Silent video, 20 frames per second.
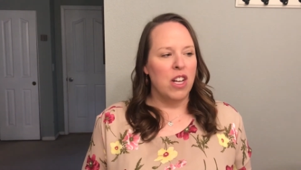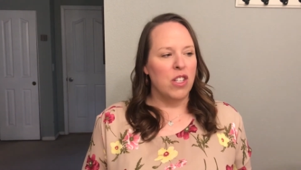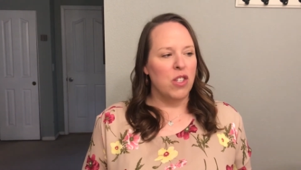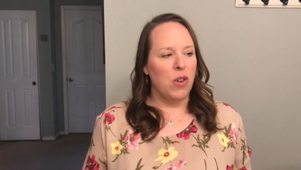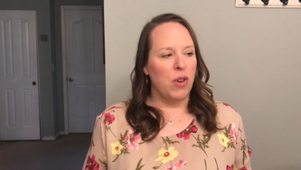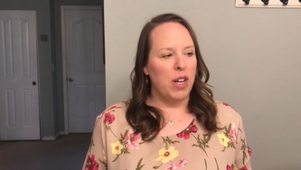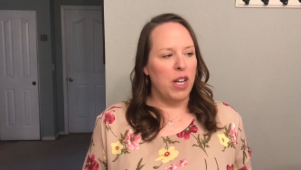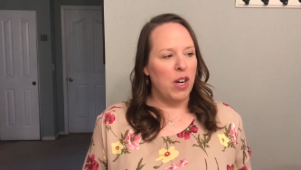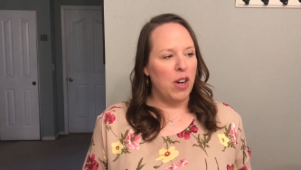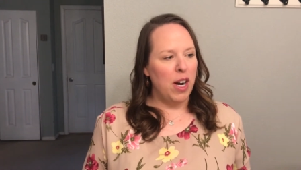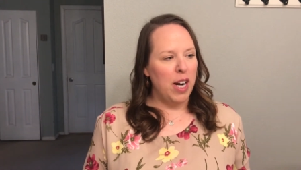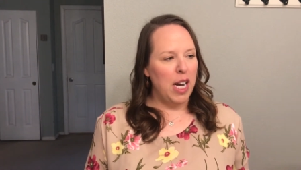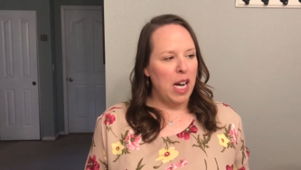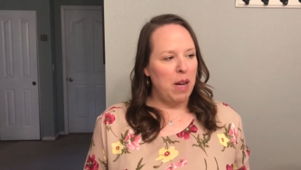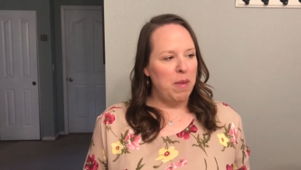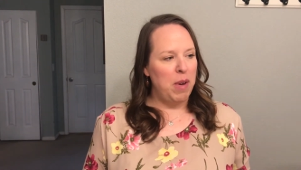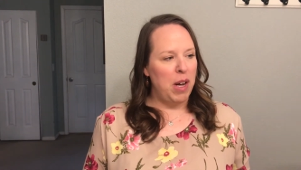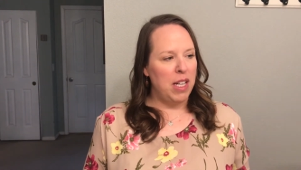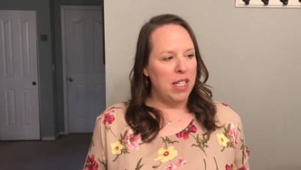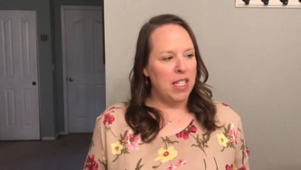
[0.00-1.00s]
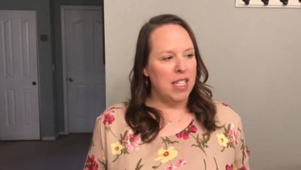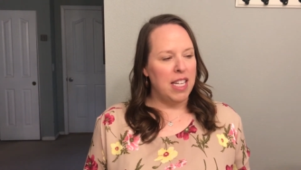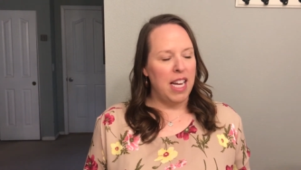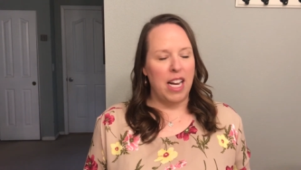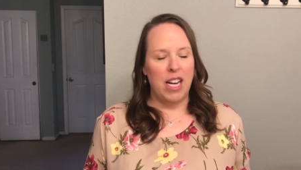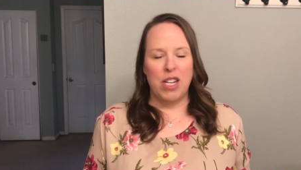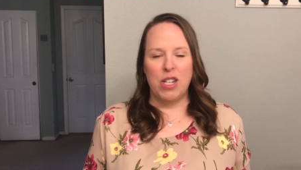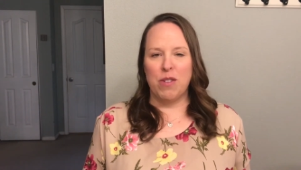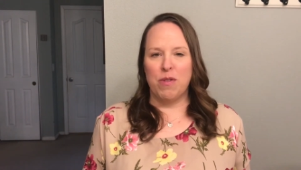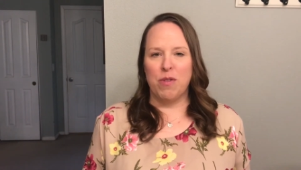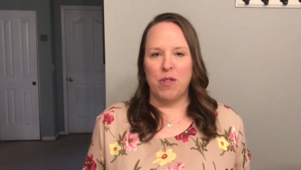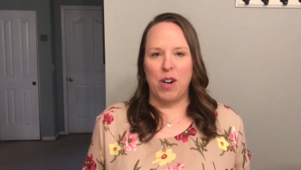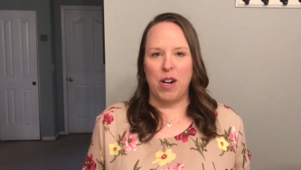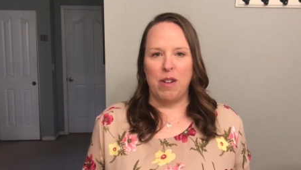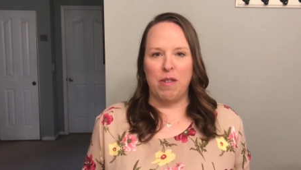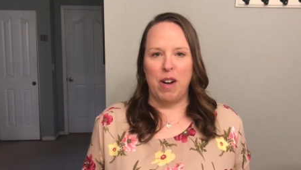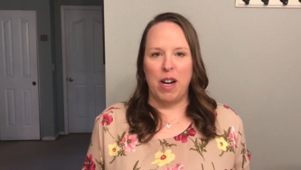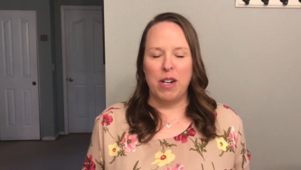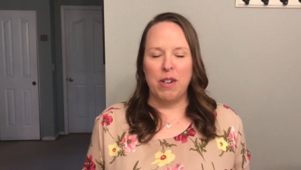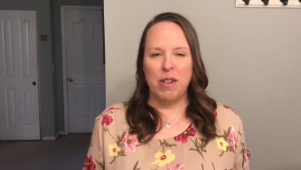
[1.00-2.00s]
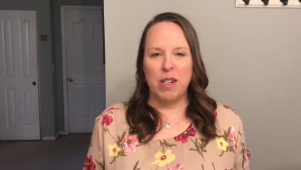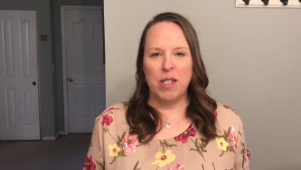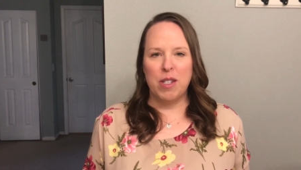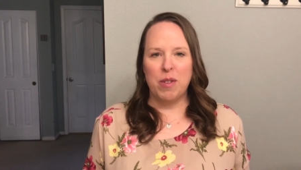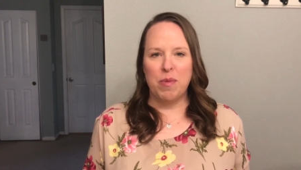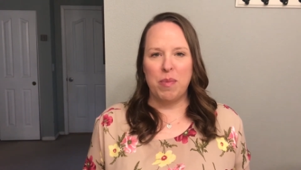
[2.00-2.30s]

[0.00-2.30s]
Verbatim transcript: So here I am on stage in front of hundreds